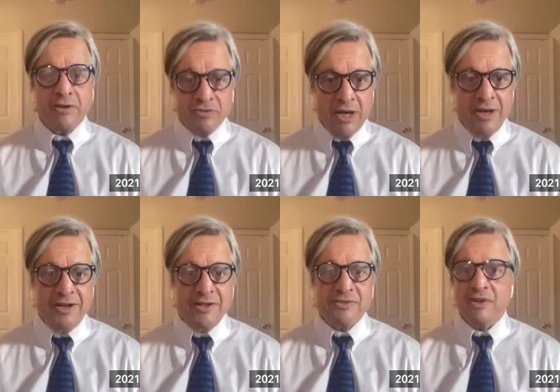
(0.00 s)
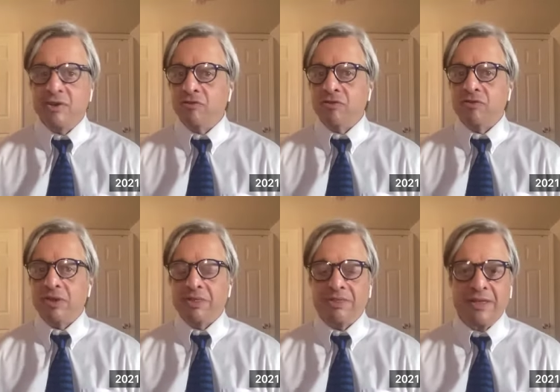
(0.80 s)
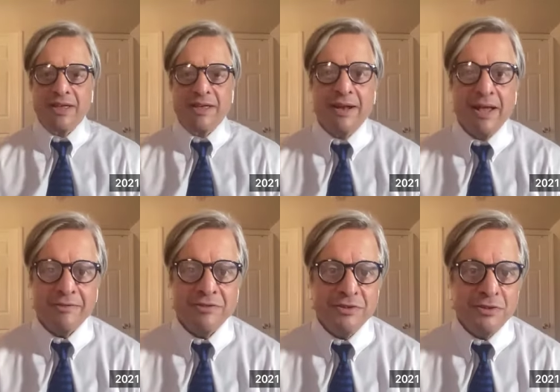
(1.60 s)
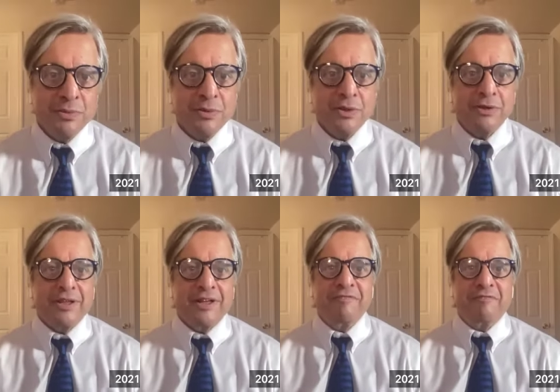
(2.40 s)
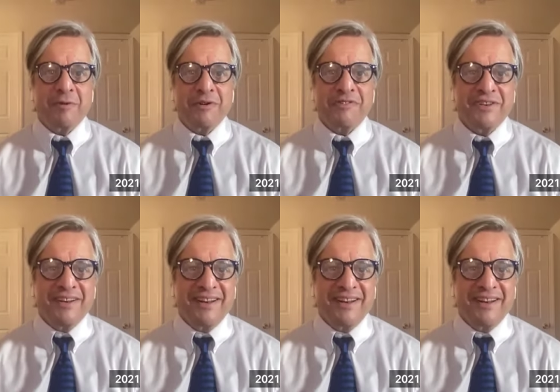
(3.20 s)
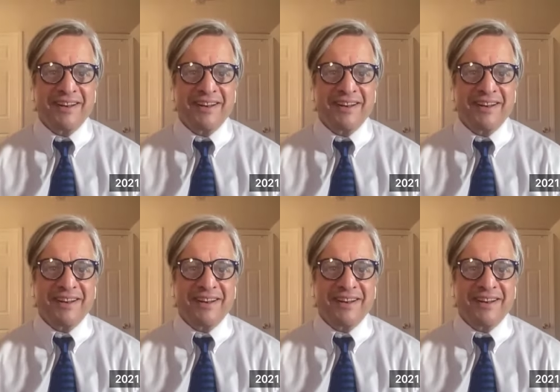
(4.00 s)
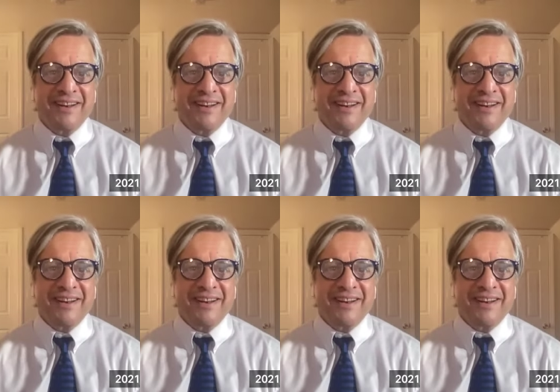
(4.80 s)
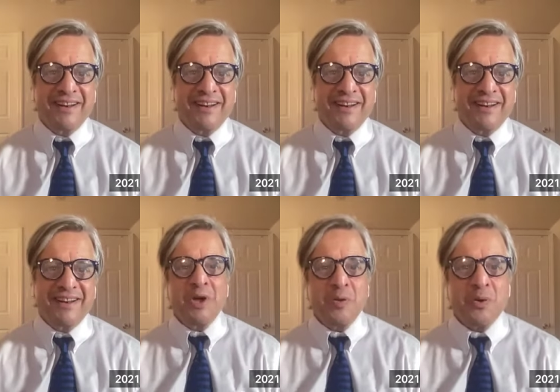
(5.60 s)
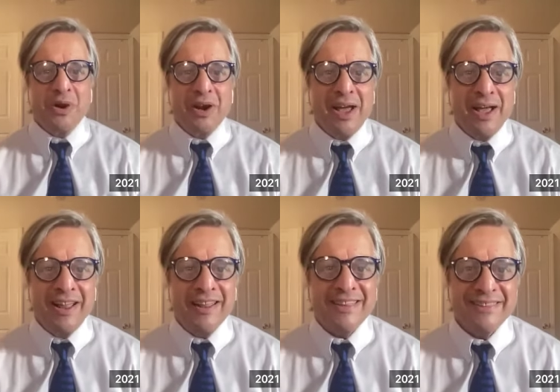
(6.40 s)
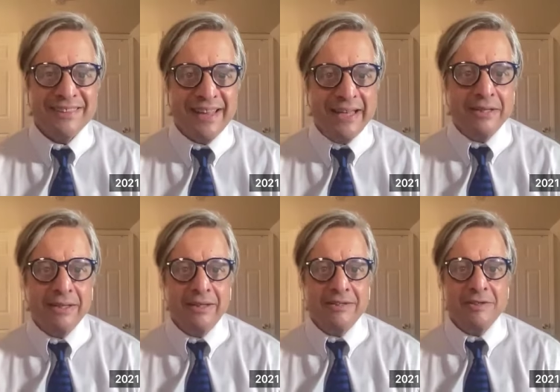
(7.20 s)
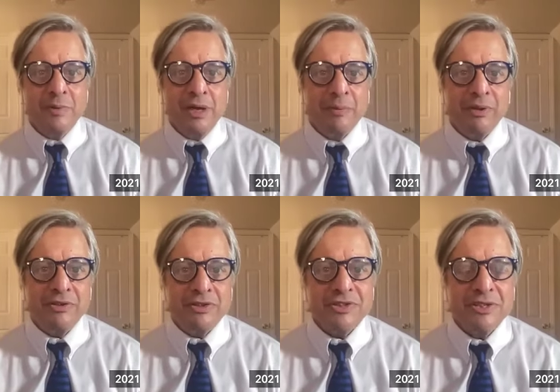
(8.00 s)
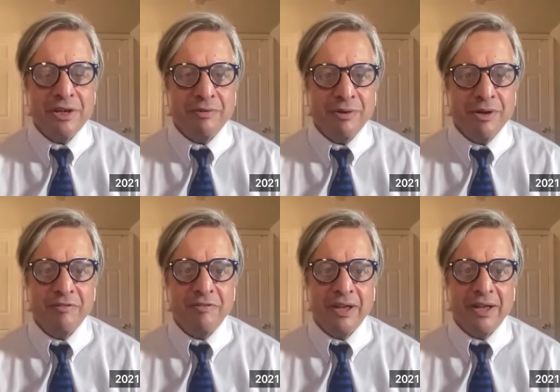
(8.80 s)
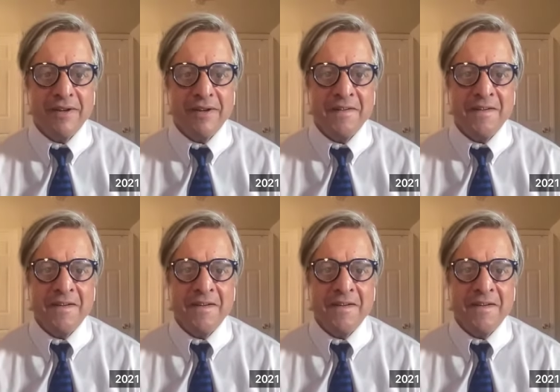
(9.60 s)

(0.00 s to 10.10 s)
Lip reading: Anxiety is an interesting thing. It has to do with our life force, and it has to do with the protective mechanism. We're not likely to be able to just get rid of that,